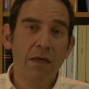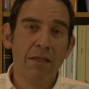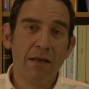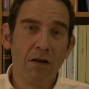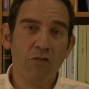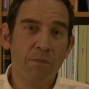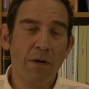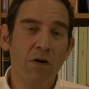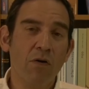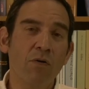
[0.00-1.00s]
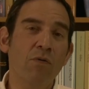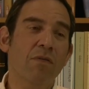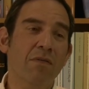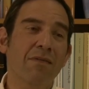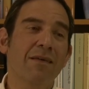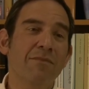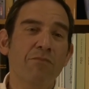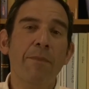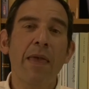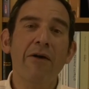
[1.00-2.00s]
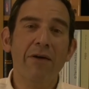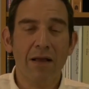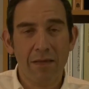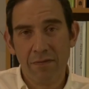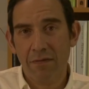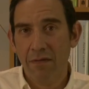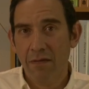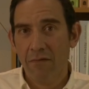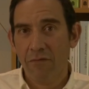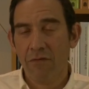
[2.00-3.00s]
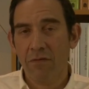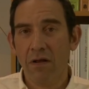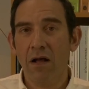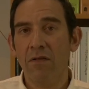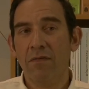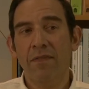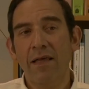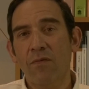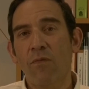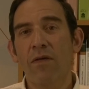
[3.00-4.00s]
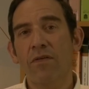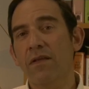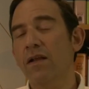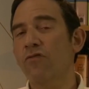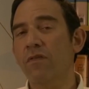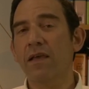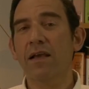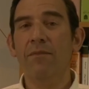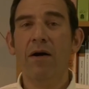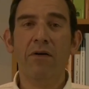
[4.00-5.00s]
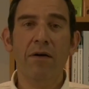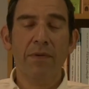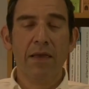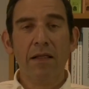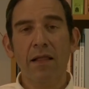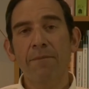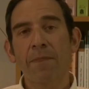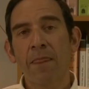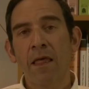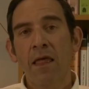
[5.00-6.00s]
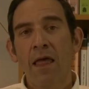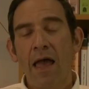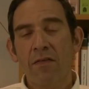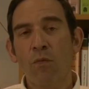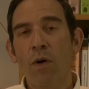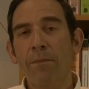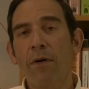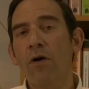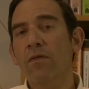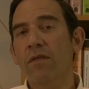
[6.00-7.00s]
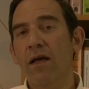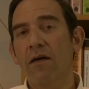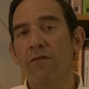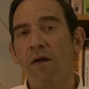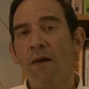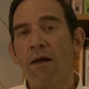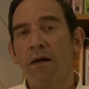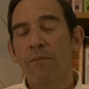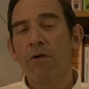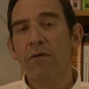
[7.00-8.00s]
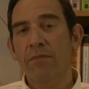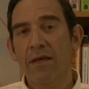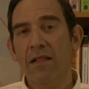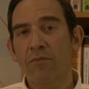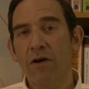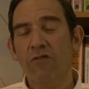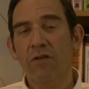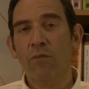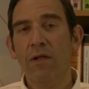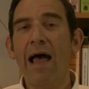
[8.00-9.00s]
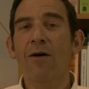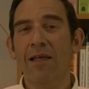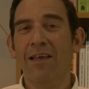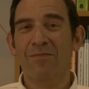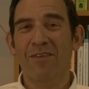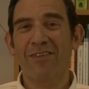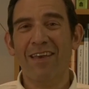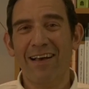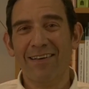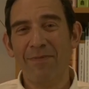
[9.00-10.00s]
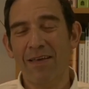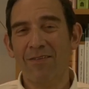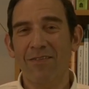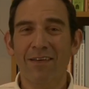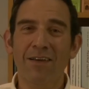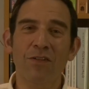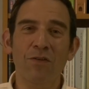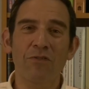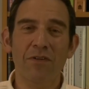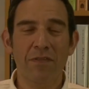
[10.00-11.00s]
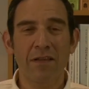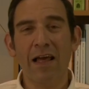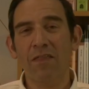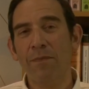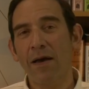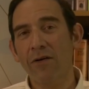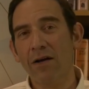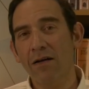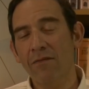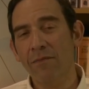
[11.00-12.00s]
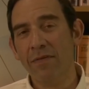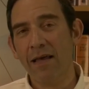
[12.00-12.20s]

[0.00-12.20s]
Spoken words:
it's HaKadosh Baruch Hu's preparing us for Galus. And that's why there's an interesting Gemara, Megillah, as to what parts of Purim celebration will outlast Mashiach, based on the conclusion of the 9th parak of